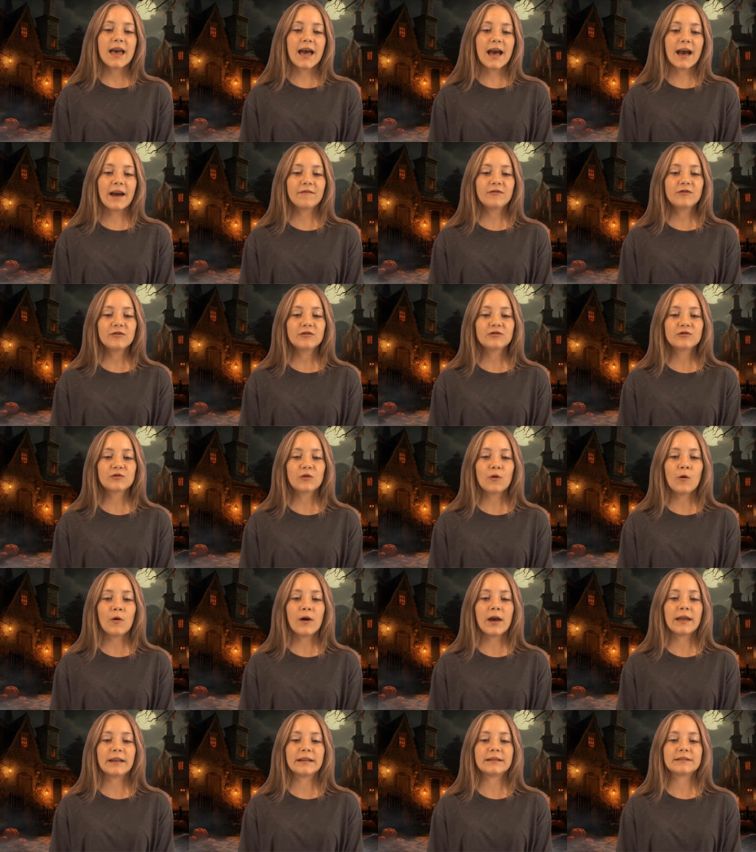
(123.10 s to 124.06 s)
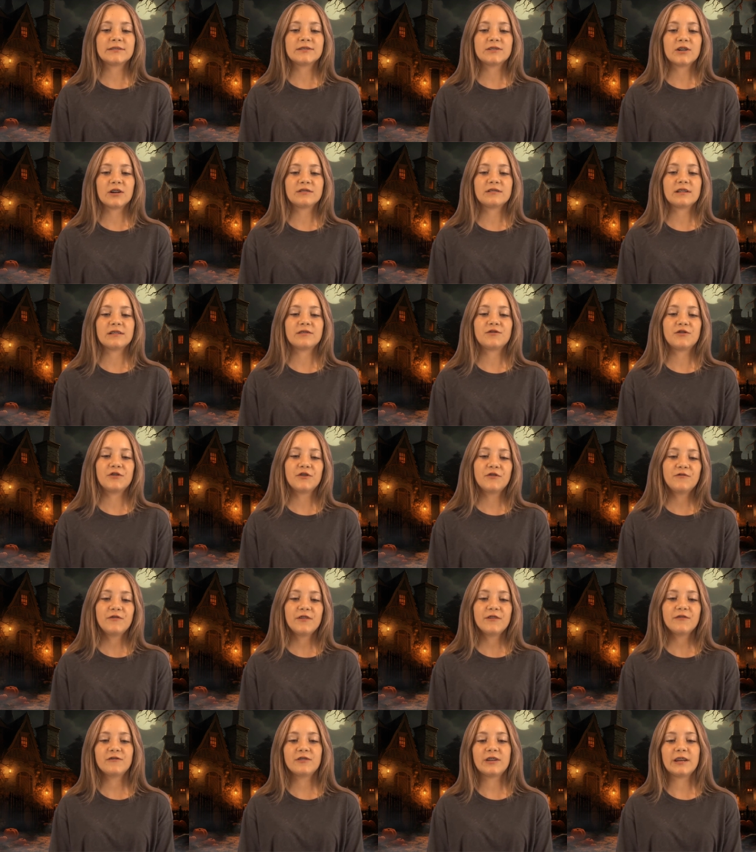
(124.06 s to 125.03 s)
after school, and it starts at
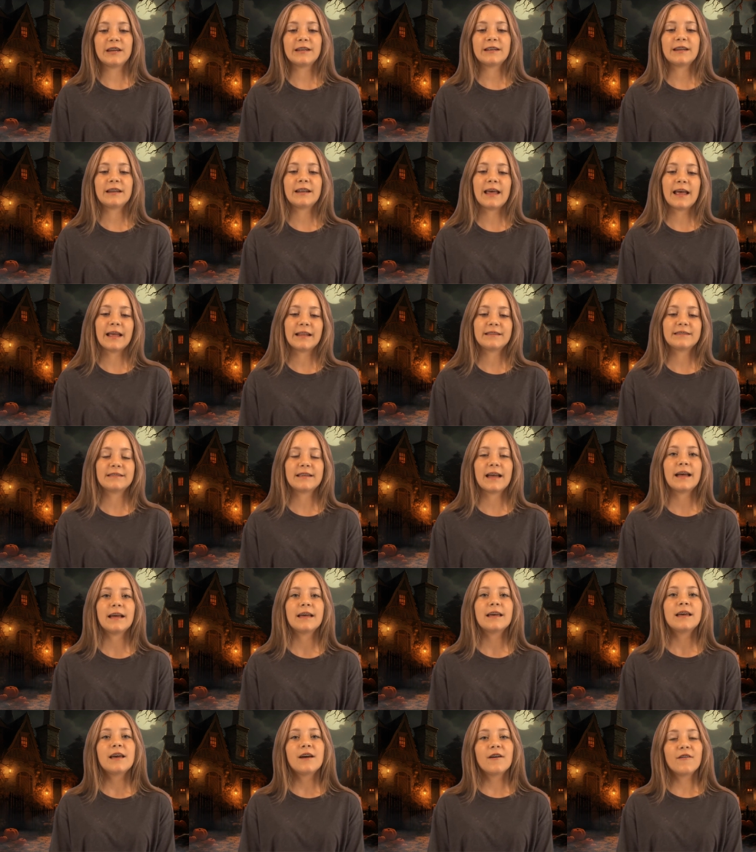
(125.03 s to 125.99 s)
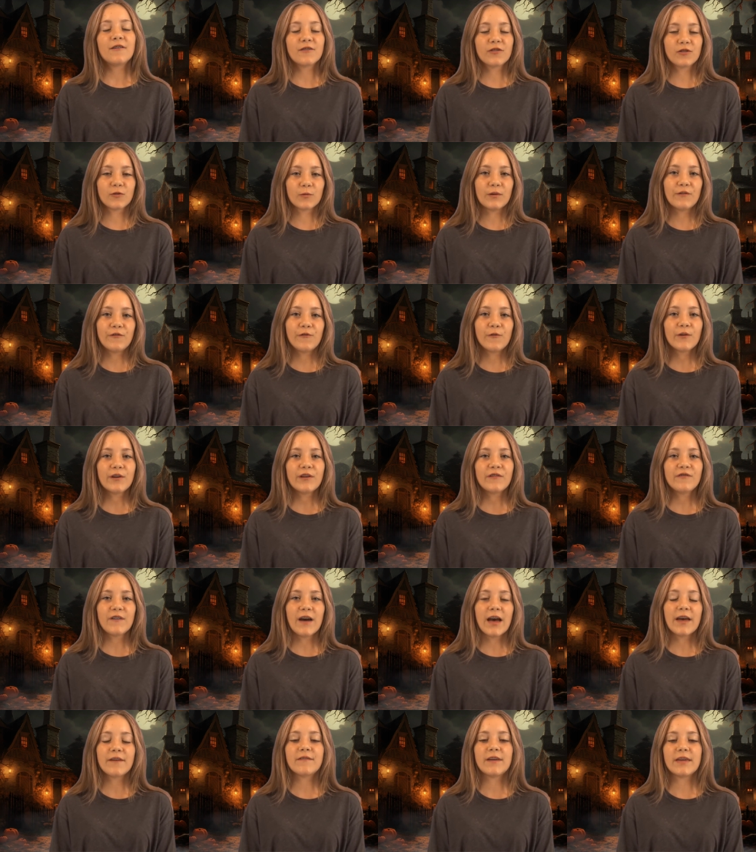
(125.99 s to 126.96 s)
2.15 and ends at
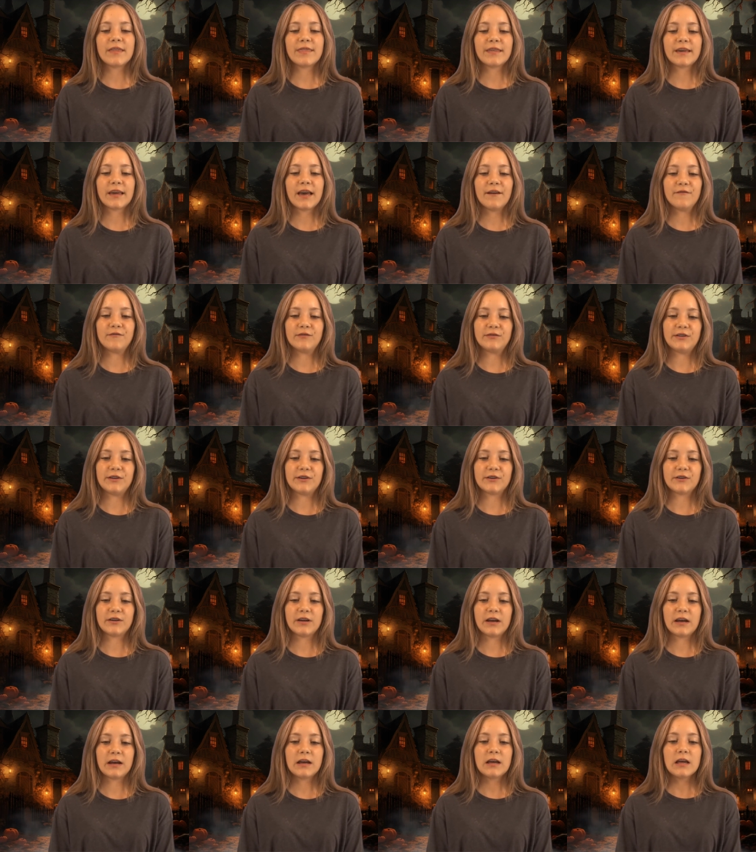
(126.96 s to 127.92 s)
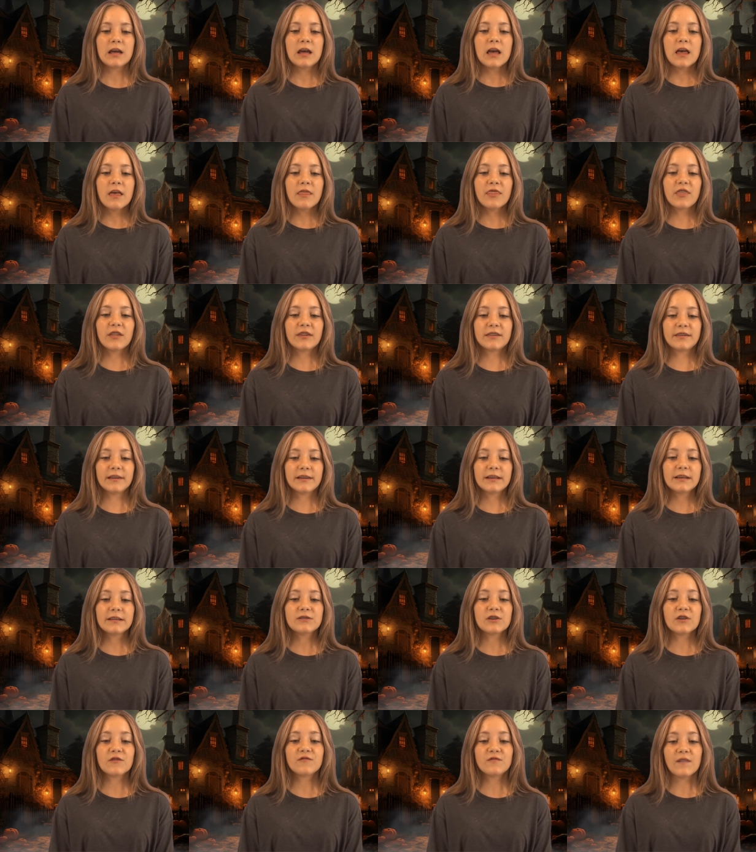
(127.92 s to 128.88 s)
3.45 in the cafeteria. The
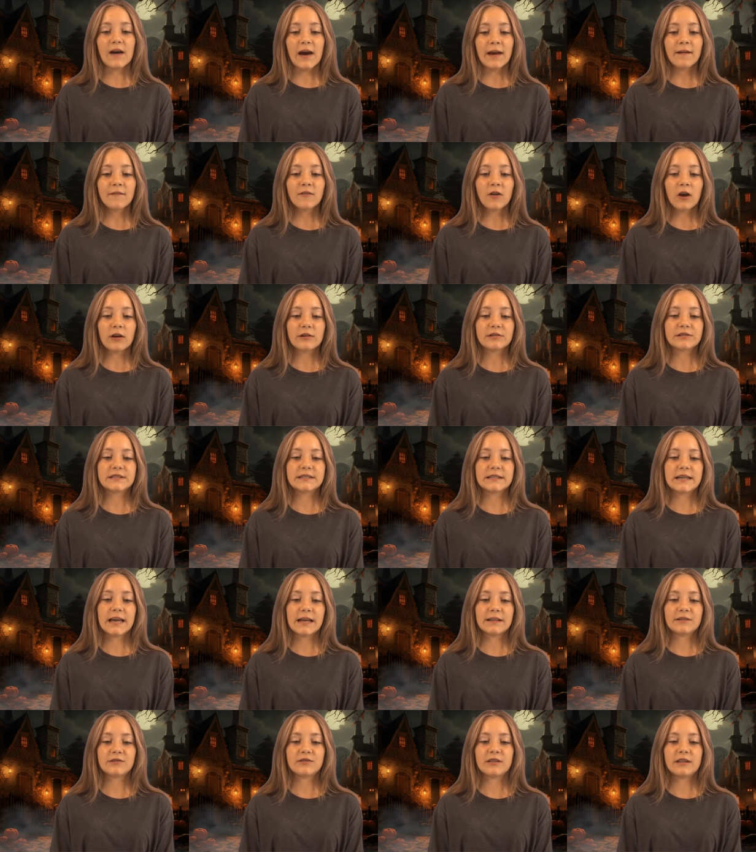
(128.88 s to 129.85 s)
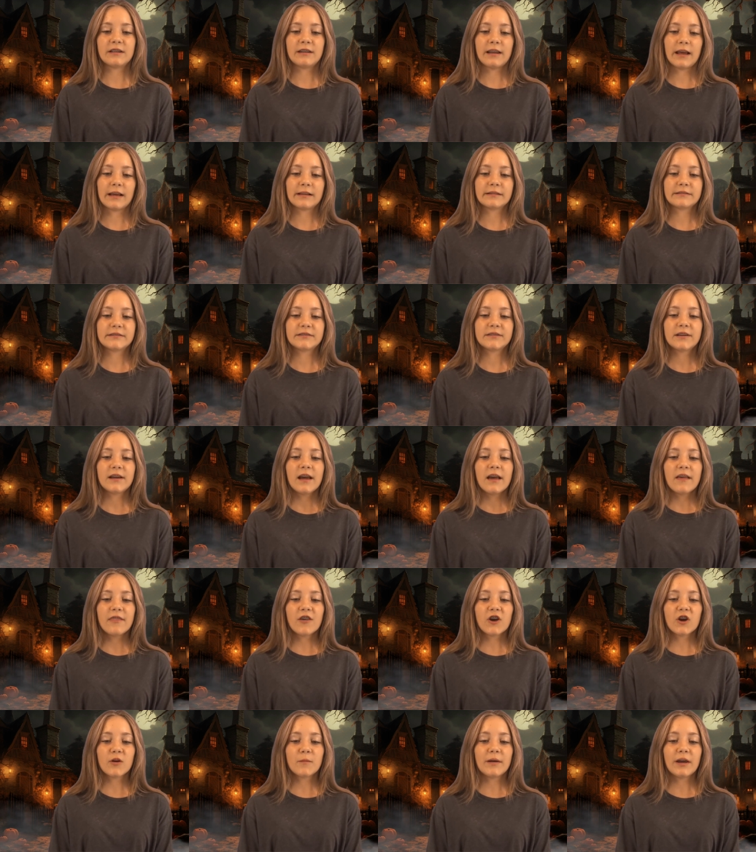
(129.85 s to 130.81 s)
tickets are $5 to get into the dance.
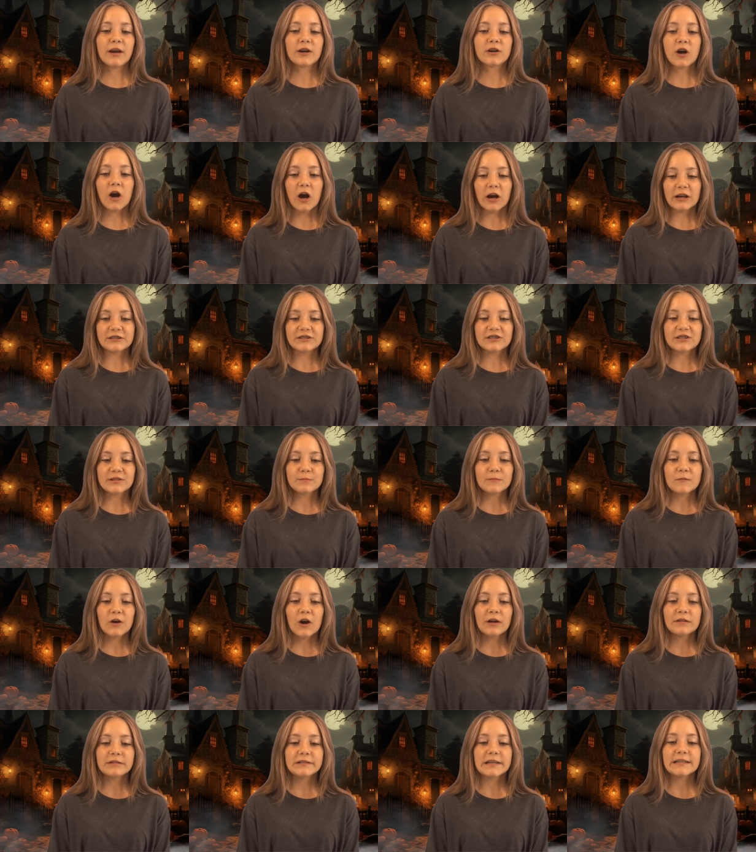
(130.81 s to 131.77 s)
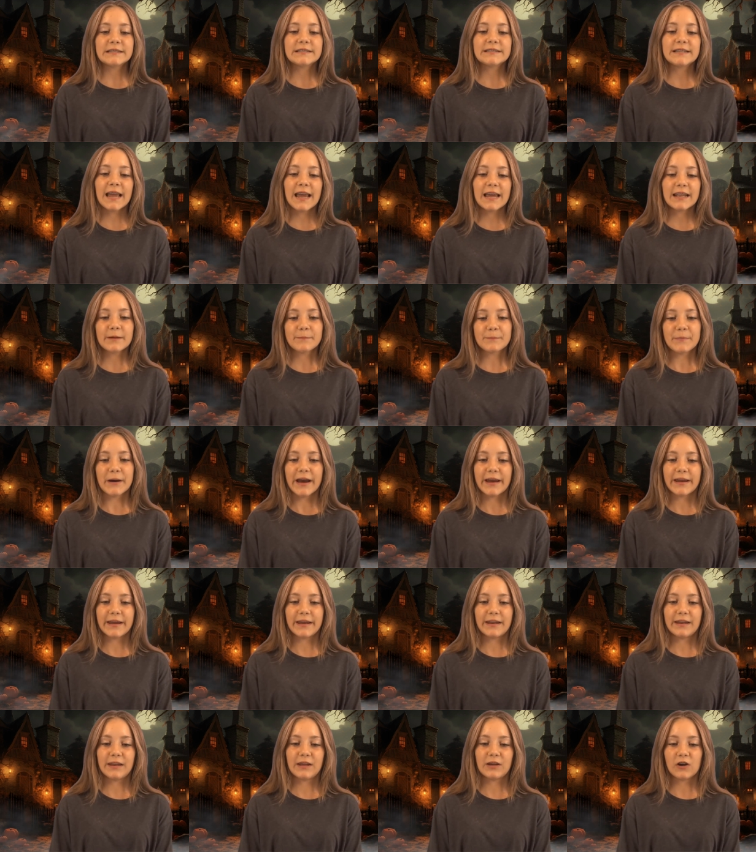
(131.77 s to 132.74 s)
There will be a costume contest and a pie
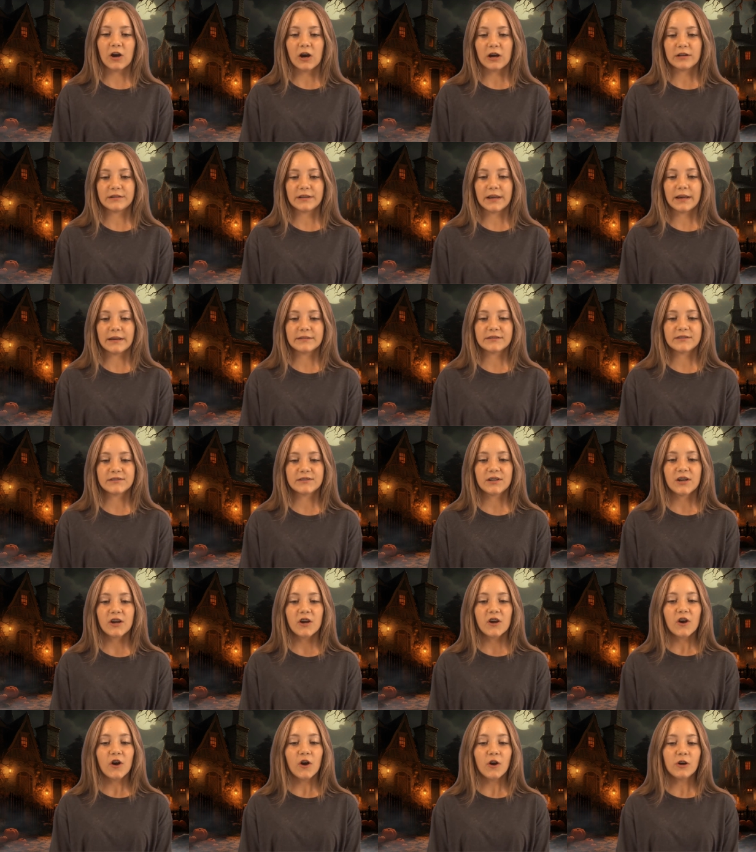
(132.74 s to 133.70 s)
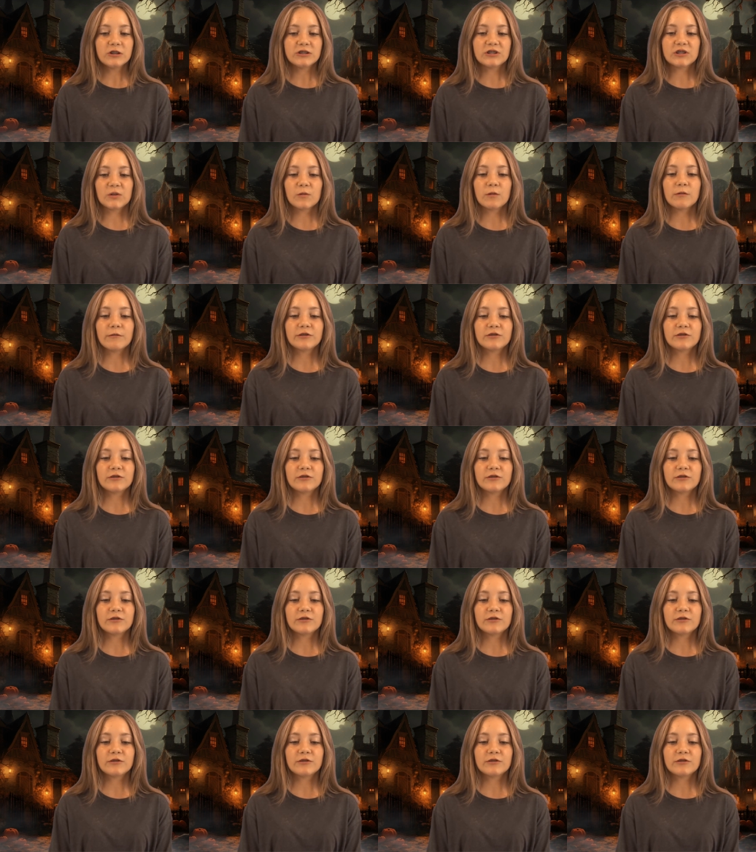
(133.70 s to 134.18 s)
eating contest. Also,